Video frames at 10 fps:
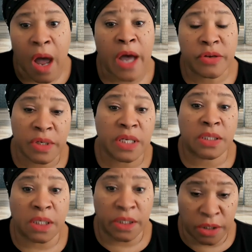Audra
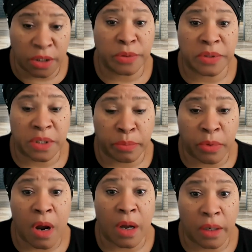needs to lose the
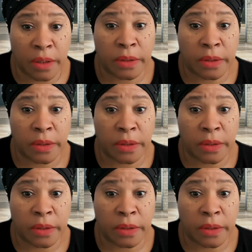bra.